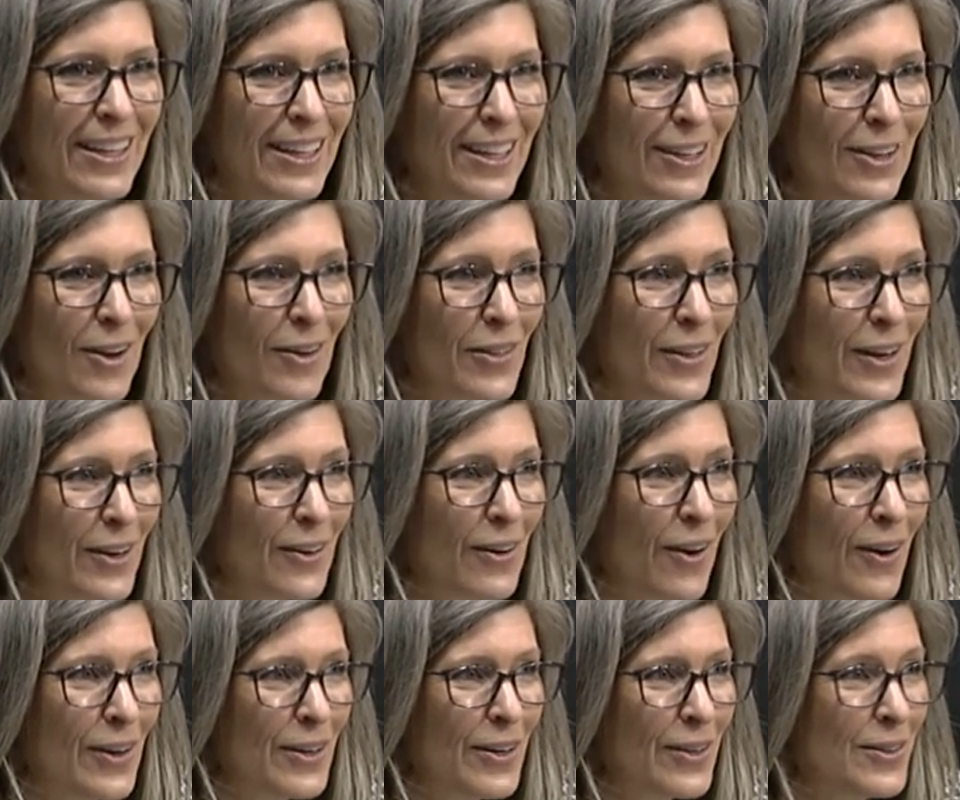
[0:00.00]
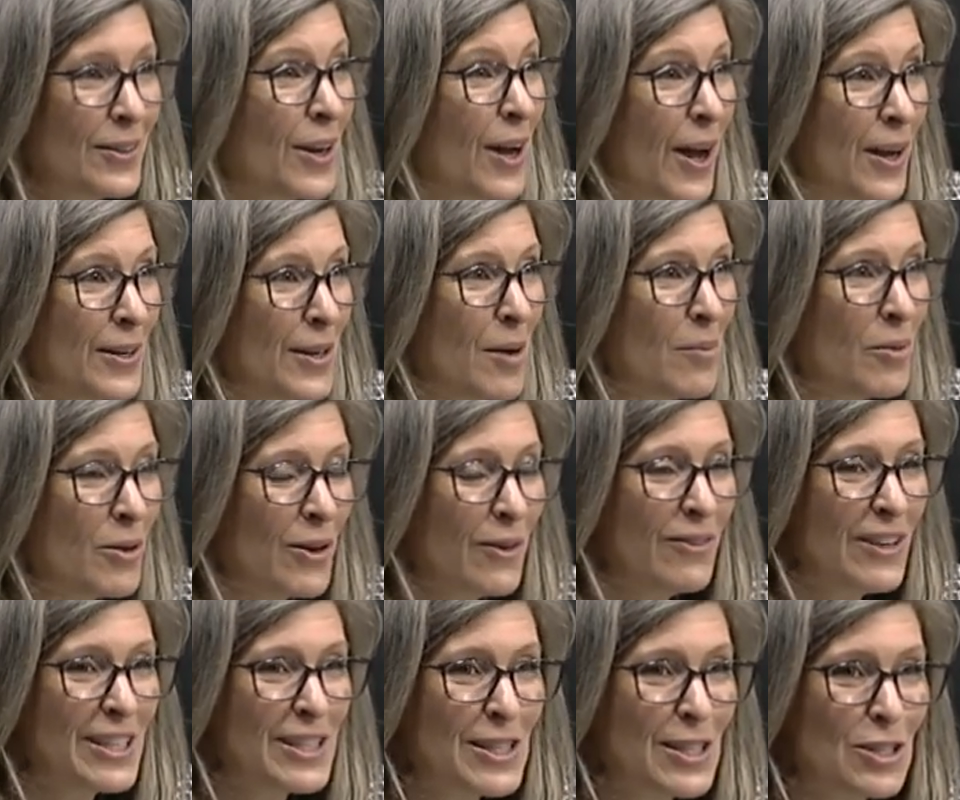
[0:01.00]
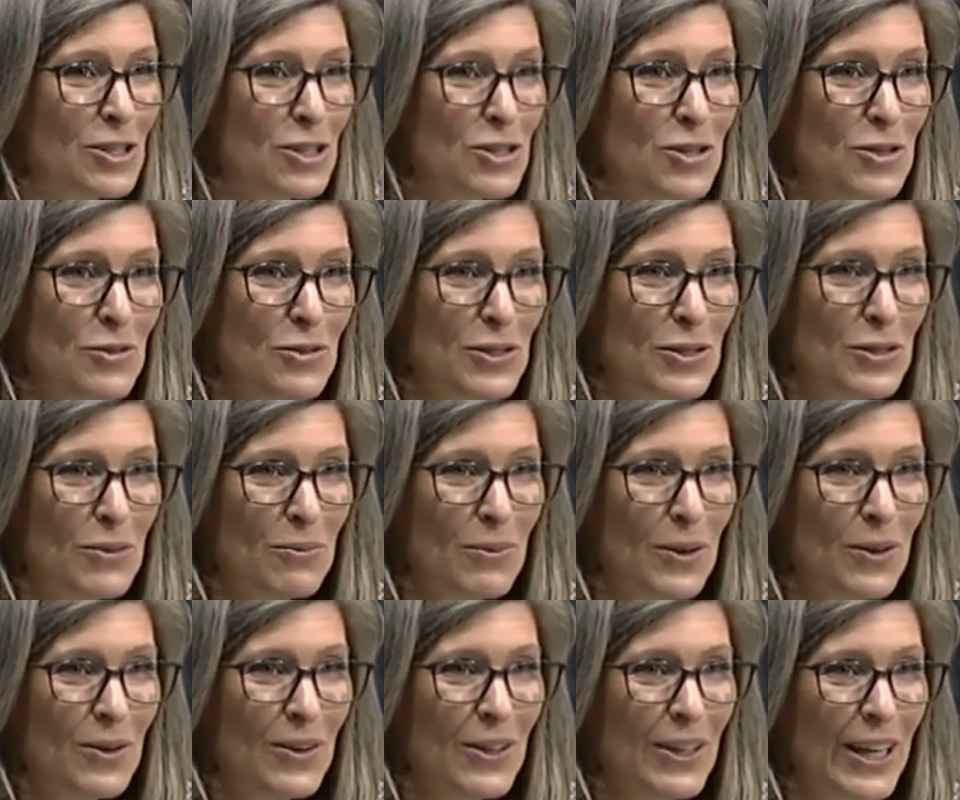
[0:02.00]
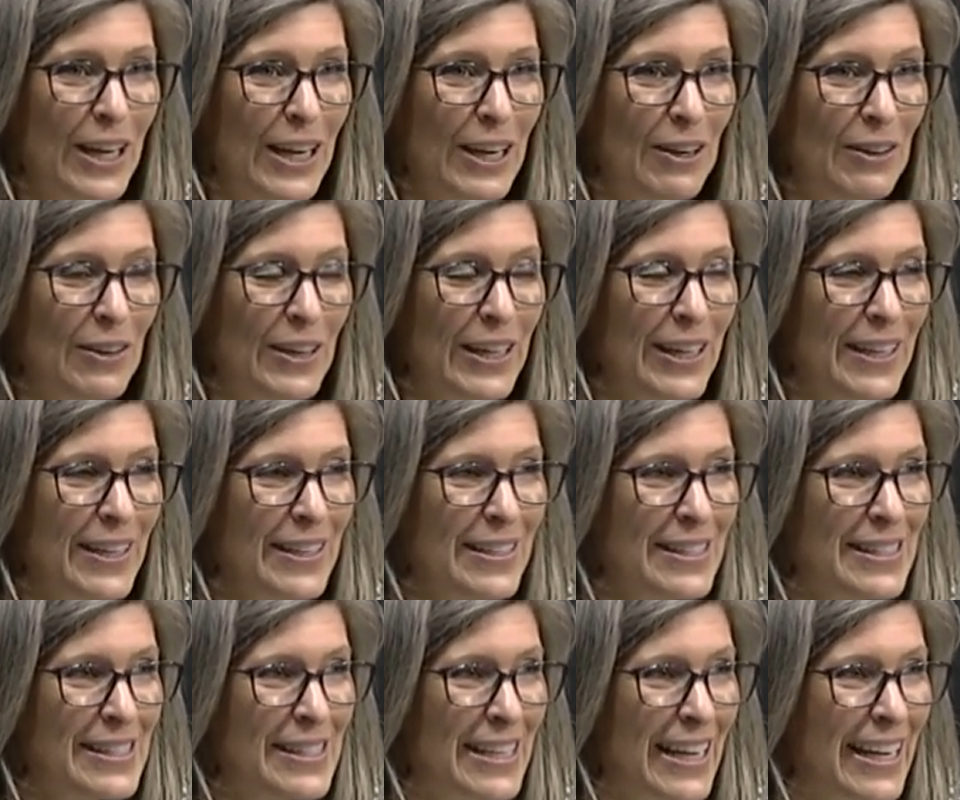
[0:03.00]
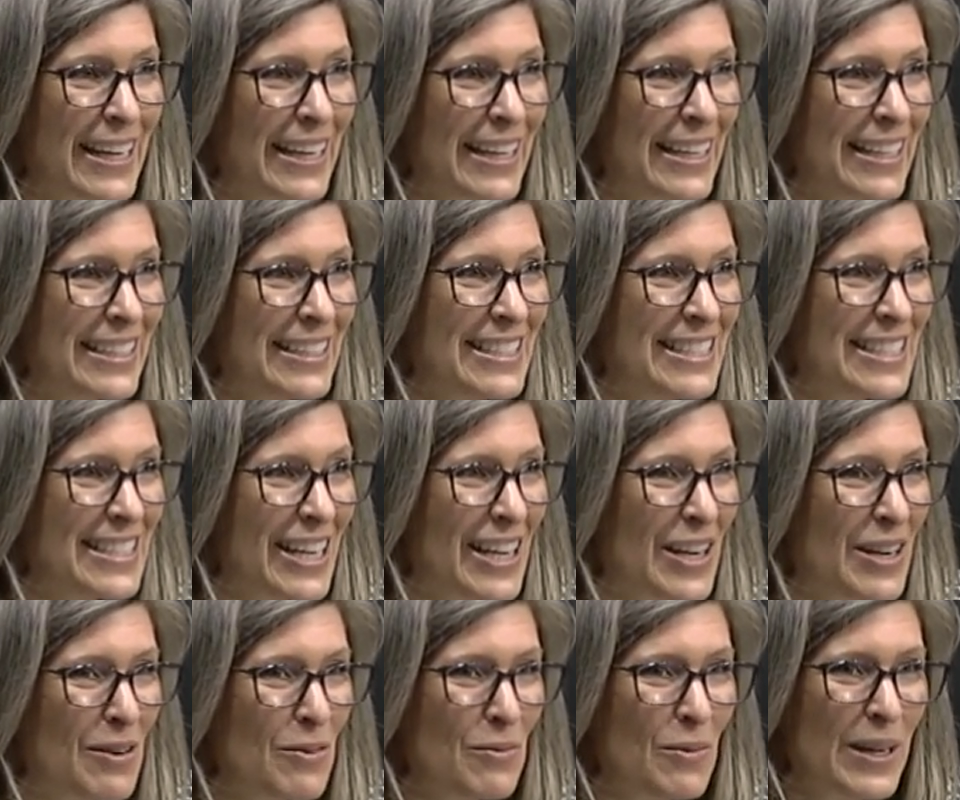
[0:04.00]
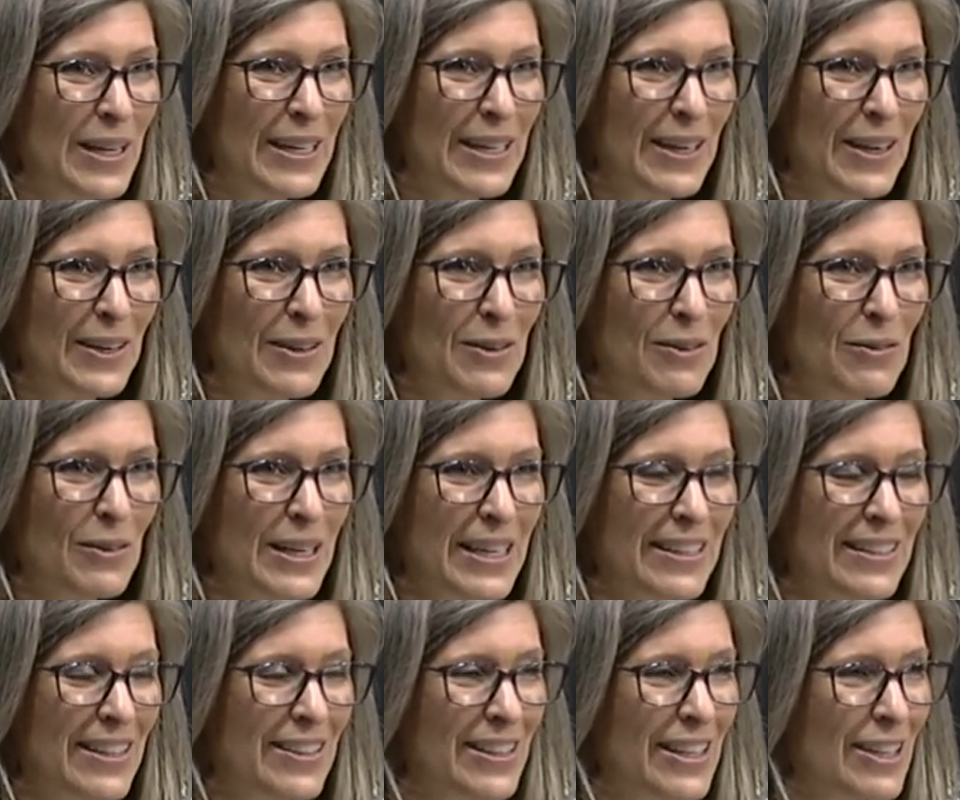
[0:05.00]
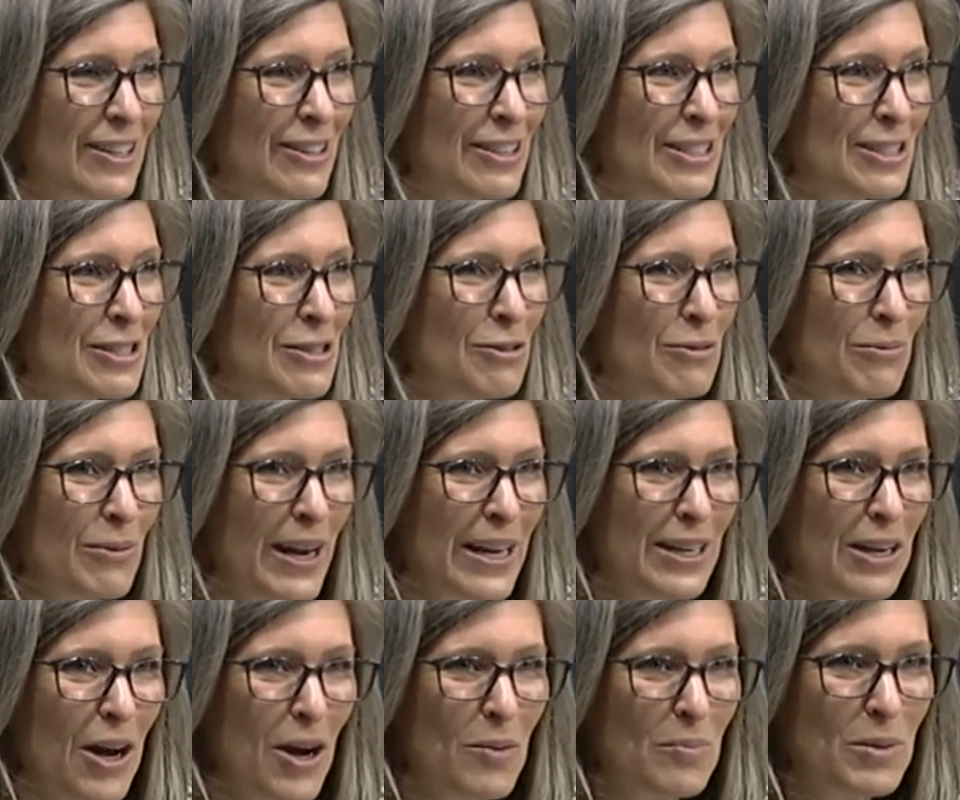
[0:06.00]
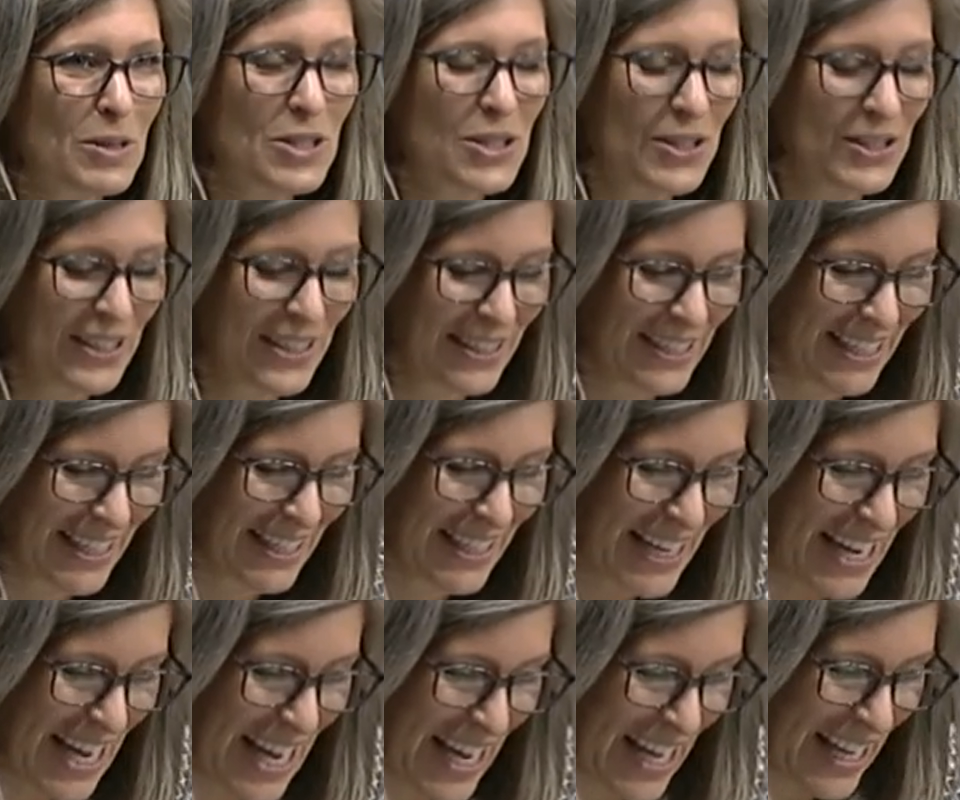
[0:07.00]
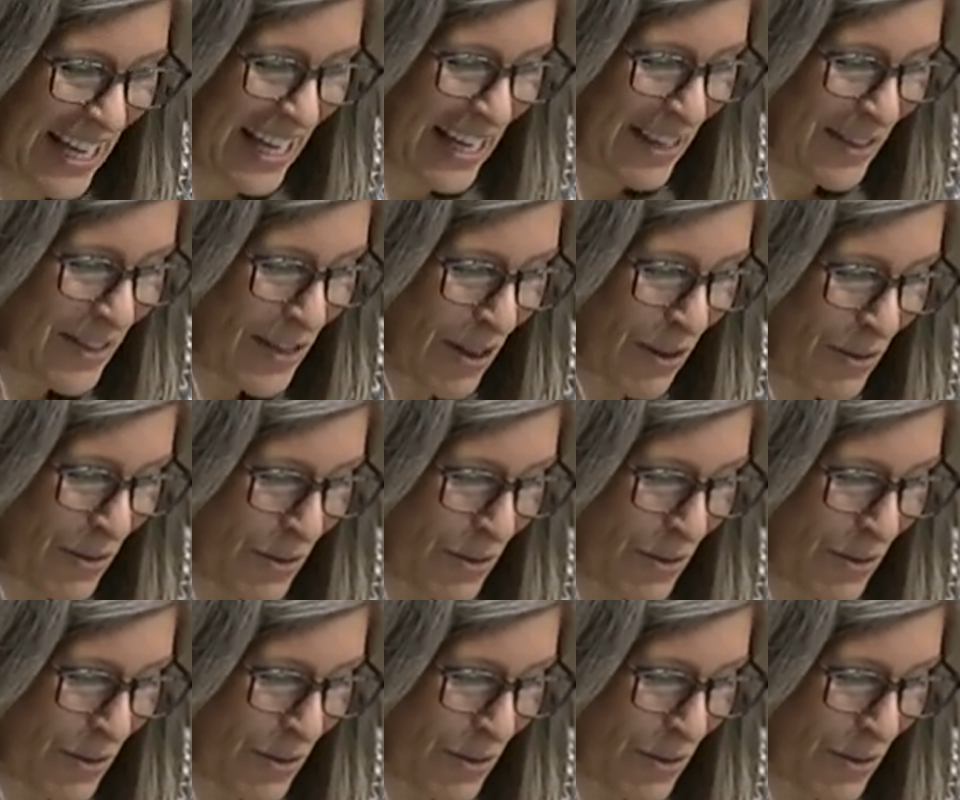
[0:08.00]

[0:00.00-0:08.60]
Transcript: You know, there are a number of us that choose the rural areas, and uh, we agree that there is great opportunity in